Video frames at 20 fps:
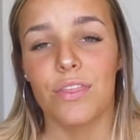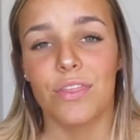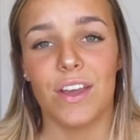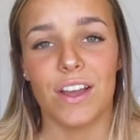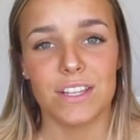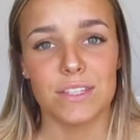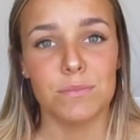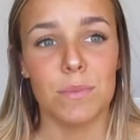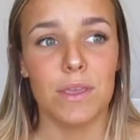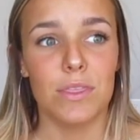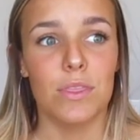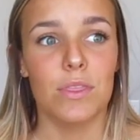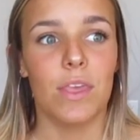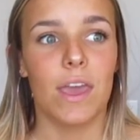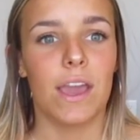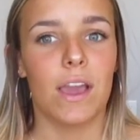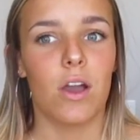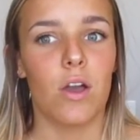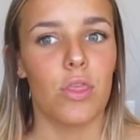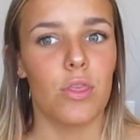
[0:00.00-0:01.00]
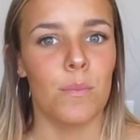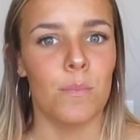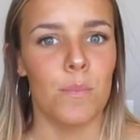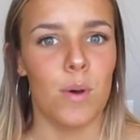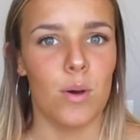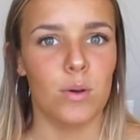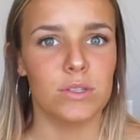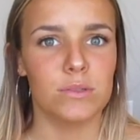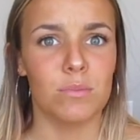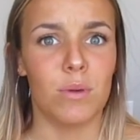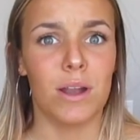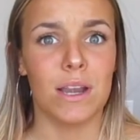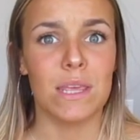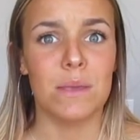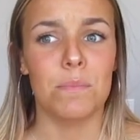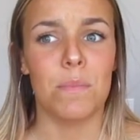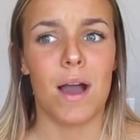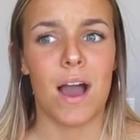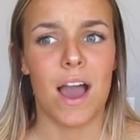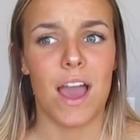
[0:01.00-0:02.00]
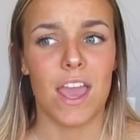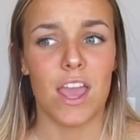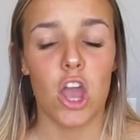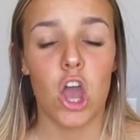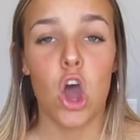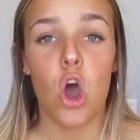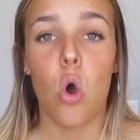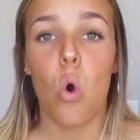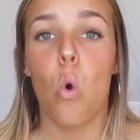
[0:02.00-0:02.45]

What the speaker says: That's made like the most money by